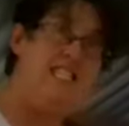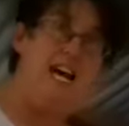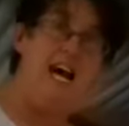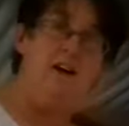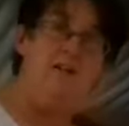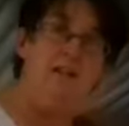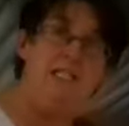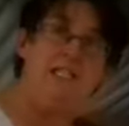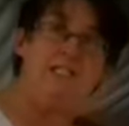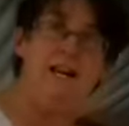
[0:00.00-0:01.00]
down the
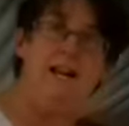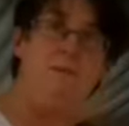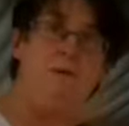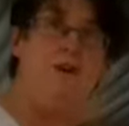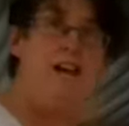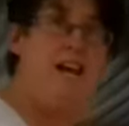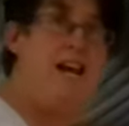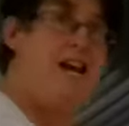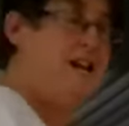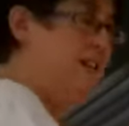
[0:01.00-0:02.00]
slippery
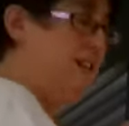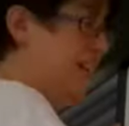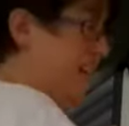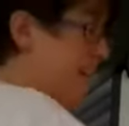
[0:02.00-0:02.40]
hill